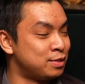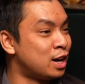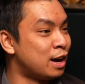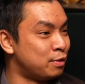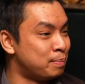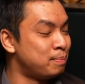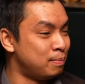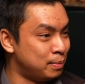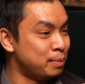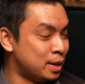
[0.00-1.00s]
time for
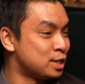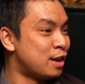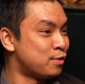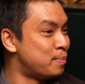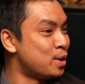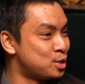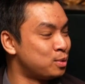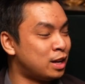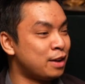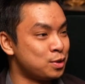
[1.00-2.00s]
a bit of time for personal
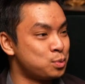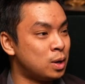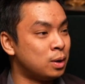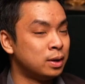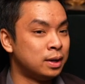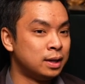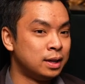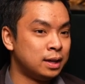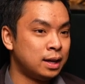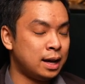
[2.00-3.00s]
life as well. Yeah.
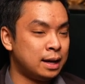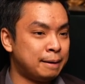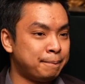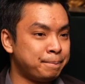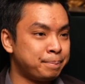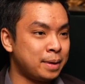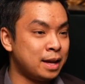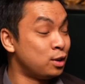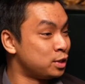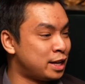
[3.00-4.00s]
Um, and
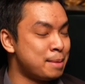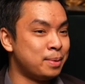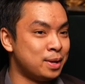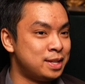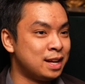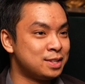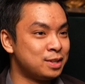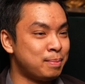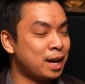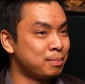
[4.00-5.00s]
not to get burnt out. So
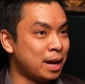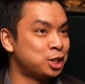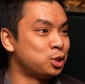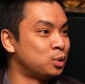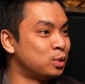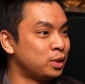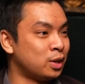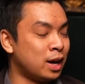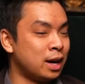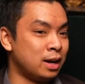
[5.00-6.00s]
make make sure you know
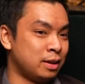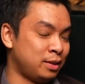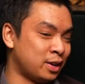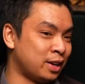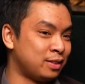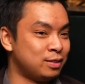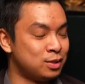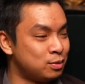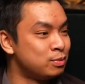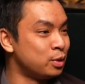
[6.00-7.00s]
I, I you know
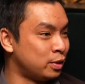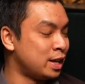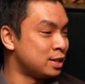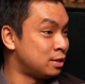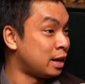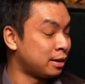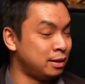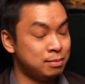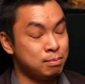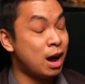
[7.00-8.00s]
do things
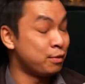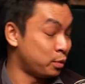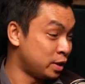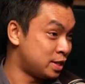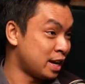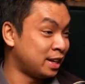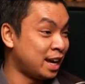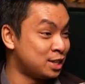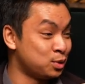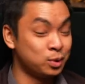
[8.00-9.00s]
like mindfulness
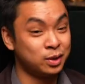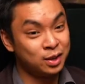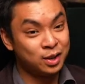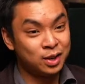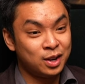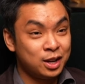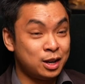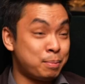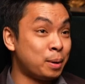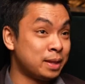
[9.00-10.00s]
techniques or you know
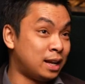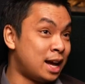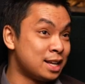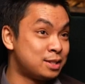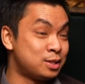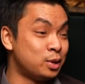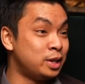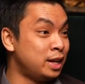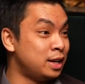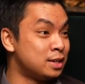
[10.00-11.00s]
probably in the last two
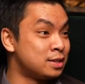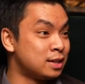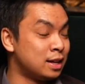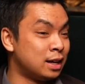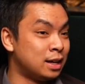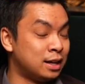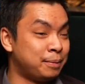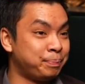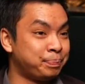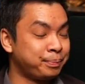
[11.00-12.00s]
years
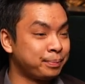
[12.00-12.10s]
um,